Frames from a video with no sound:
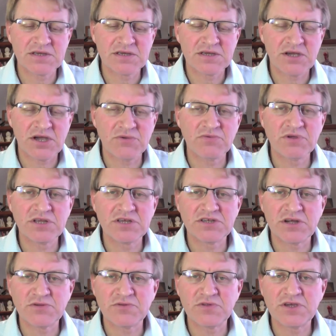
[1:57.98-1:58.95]
I really
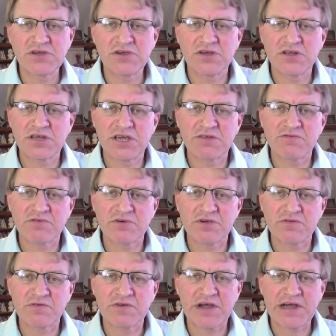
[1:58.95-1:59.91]
don't think you're going to get very
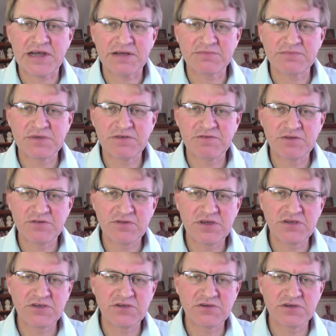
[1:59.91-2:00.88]
far if you
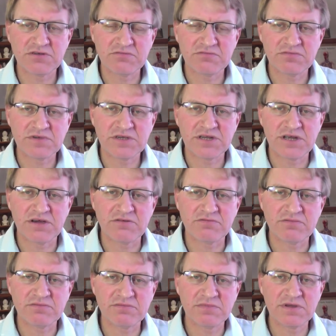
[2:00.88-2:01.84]
think you can, you know,
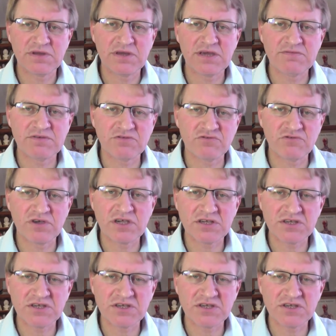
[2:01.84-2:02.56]
you can drink